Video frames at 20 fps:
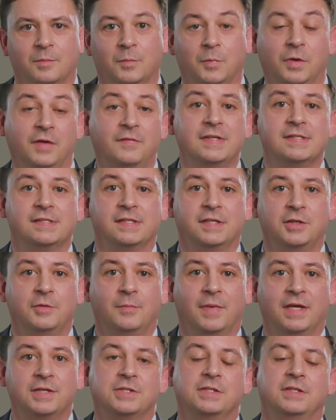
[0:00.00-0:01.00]
Previously, you
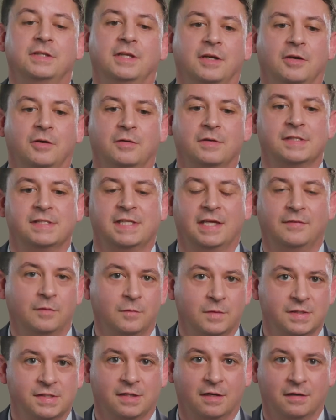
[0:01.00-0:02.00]
mentioned that Odaseva
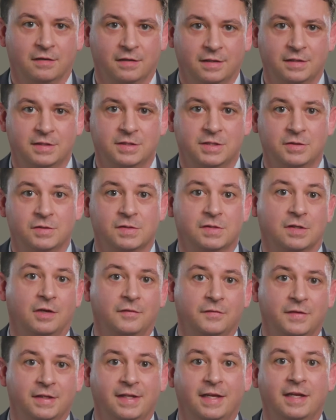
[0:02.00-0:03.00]
was started to
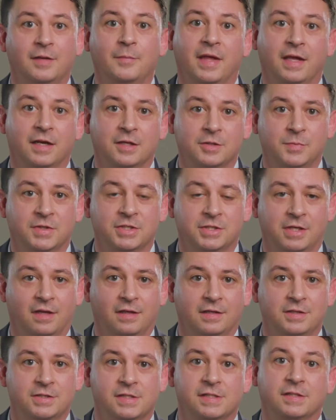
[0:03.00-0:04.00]
solve the data management
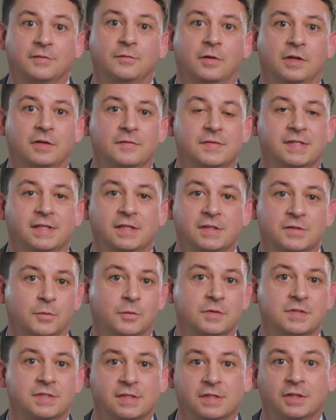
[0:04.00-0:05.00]
challenges of one of
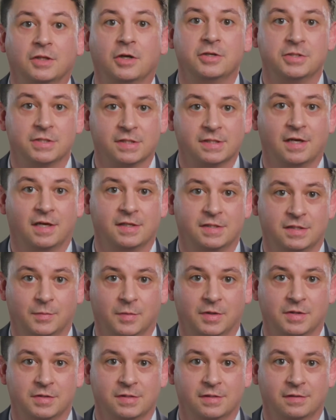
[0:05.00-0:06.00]
Salesforce's largest
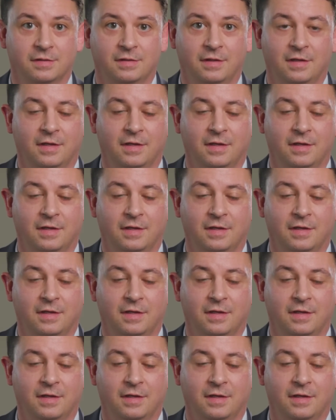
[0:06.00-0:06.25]
customers.